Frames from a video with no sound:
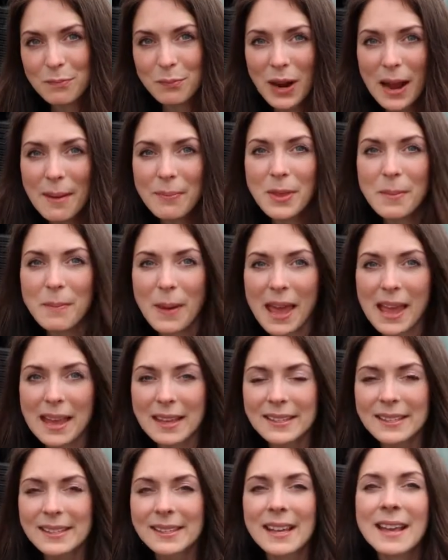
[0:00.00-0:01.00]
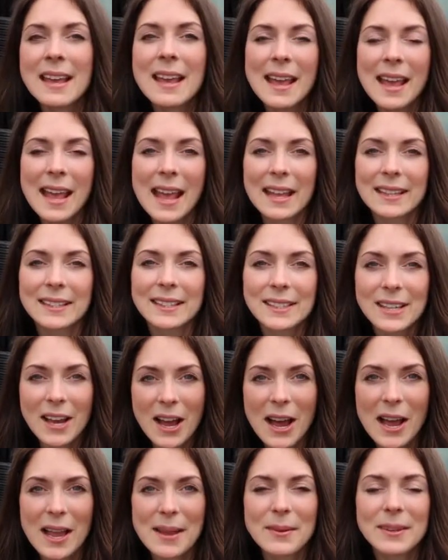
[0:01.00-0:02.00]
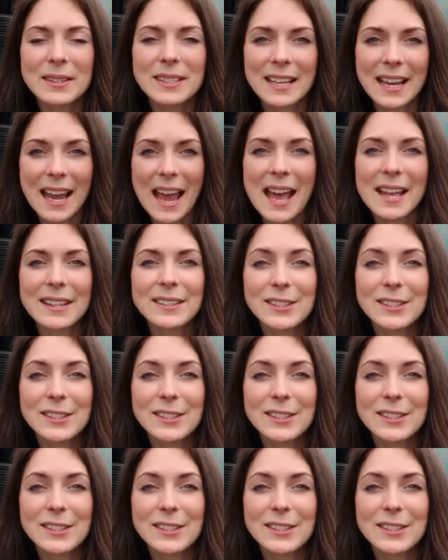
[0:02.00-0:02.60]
prepped the base, it's time to get